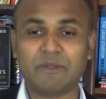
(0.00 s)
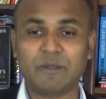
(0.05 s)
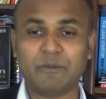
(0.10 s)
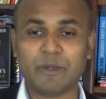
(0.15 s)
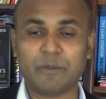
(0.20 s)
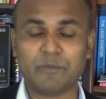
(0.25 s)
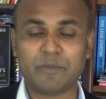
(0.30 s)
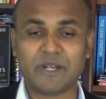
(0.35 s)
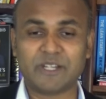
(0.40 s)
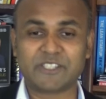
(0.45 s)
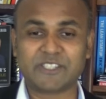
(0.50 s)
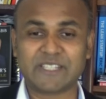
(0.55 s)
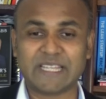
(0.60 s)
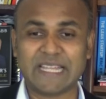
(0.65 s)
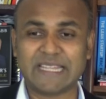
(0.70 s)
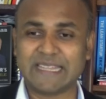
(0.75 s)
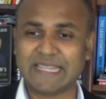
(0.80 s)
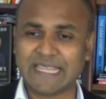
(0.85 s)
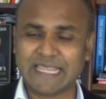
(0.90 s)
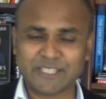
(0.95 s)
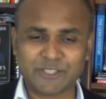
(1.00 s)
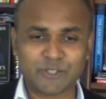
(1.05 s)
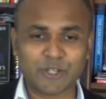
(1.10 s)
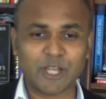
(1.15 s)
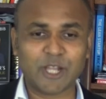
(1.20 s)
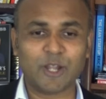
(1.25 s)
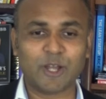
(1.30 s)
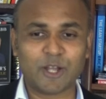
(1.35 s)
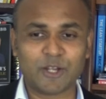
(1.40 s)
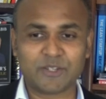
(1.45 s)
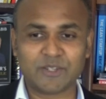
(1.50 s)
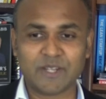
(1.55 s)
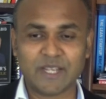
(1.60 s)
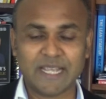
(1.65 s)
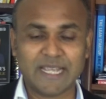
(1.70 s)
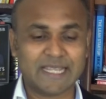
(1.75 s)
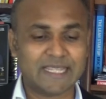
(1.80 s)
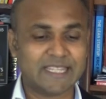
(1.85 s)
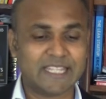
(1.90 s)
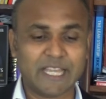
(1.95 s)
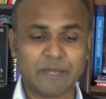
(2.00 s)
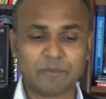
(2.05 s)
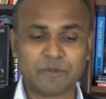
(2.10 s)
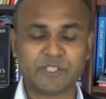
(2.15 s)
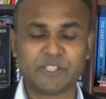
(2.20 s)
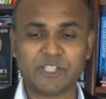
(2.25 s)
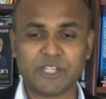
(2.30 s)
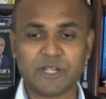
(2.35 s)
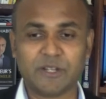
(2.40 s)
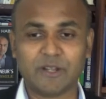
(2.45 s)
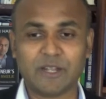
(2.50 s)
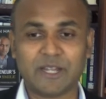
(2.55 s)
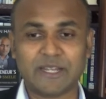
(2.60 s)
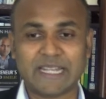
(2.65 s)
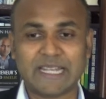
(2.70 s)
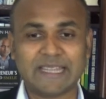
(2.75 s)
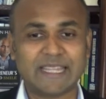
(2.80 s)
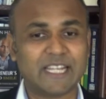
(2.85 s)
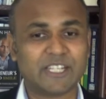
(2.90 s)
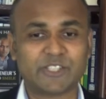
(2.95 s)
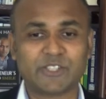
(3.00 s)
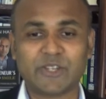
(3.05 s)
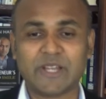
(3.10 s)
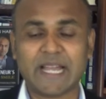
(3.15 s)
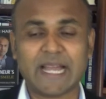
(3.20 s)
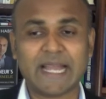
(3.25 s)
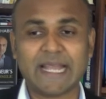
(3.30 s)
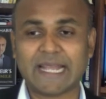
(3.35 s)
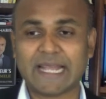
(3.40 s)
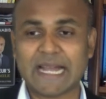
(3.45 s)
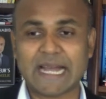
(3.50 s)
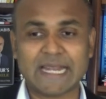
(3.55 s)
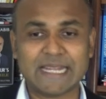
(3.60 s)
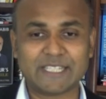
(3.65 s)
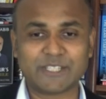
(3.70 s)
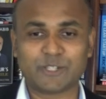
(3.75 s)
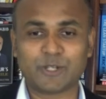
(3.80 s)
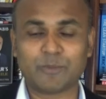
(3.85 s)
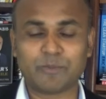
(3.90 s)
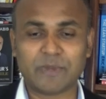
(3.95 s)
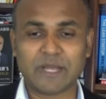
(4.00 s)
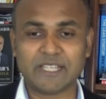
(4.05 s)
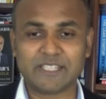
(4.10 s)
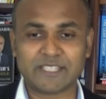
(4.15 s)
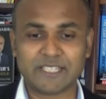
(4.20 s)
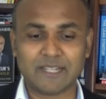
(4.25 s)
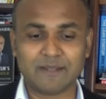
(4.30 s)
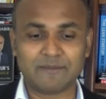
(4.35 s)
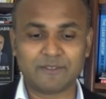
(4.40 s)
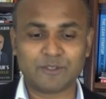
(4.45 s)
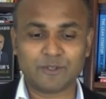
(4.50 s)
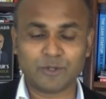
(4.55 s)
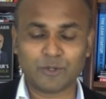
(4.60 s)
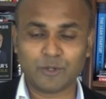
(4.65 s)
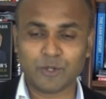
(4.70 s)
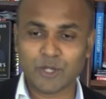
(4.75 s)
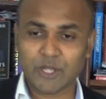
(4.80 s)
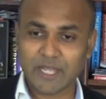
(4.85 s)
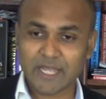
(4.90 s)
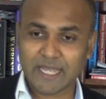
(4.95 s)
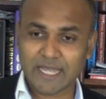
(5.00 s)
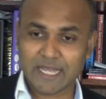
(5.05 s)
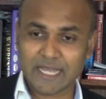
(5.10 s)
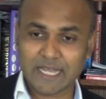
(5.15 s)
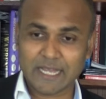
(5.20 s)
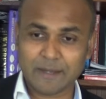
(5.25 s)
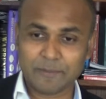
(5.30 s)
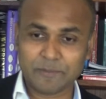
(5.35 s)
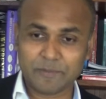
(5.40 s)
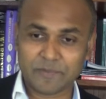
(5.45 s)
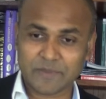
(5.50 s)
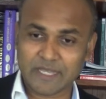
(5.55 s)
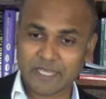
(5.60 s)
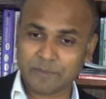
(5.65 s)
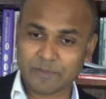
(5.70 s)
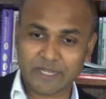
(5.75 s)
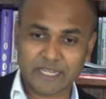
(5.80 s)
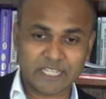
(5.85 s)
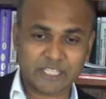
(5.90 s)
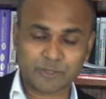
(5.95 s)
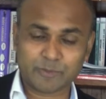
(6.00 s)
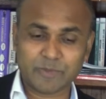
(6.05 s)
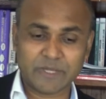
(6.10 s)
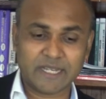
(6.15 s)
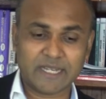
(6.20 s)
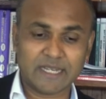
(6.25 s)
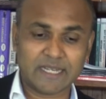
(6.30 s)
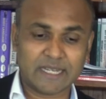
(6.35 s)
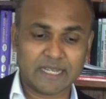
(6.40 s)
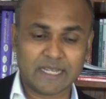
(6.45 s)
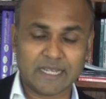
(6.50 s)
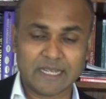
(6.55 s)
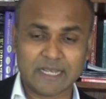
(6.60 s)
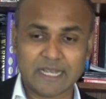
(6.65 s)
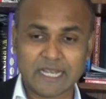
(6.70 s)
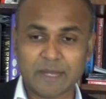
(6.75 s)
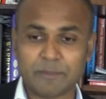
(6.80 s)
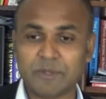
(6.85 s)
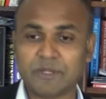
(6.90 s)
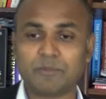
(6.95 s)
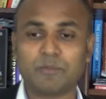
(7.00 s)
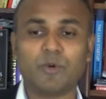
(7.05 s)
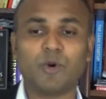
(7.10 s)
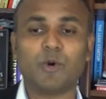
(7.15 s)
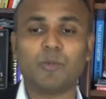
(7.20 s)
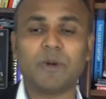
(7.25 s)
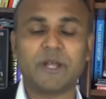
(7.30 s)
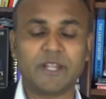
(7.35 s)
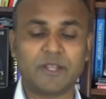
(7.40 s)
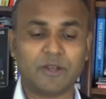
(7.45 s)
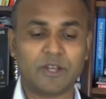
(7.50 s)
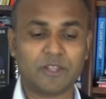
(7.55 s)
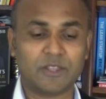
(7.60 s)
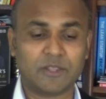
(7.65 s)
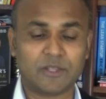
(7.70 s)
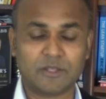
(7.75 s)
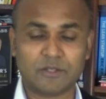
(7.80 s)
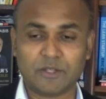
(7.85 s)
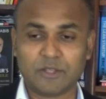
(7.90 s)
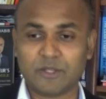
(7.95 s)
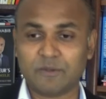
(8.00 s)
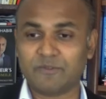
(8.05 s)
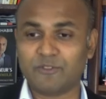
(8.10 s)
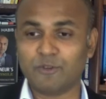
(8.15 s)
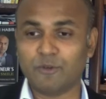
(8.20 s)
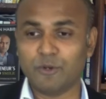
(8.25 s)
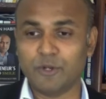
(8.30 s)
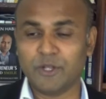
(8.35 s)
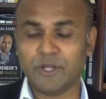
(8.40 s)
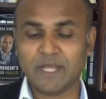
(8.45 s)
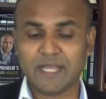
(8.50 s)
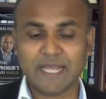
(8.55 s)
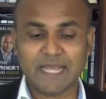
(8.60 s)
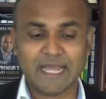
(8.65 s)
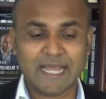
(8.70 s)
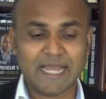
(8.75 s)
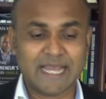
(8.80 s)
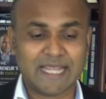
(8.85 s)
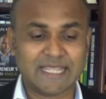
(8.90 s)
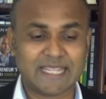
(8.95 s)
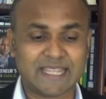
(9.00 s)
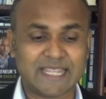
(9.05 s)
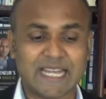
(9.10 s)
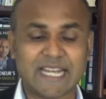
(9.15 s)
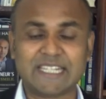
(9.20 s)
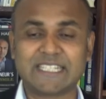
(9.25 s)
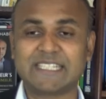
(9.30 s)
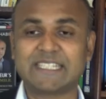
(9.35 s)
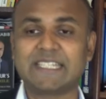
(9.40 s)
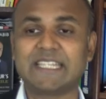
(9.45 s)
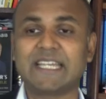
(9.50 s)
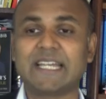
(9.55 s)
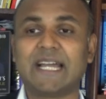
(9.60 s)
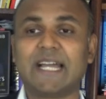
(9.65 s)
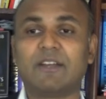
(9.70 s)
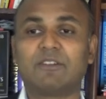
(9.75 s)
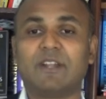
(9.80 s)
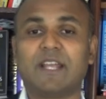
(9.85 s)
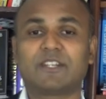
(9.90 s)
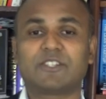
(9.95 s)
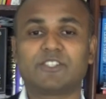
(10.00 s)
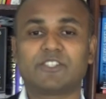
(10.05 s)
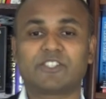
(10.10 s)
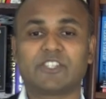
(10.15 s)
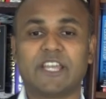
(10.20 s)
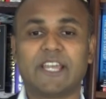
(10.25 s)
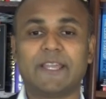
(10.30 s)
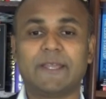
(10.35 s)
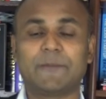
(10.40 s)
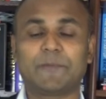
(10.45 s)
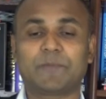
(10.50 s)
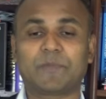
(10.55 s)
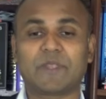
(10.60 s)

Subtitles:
members, and they enjoy a lot, they appreciate a lot, and that's why I can't stop myself to spend a bit more money on the food. And the third thing I would like to say,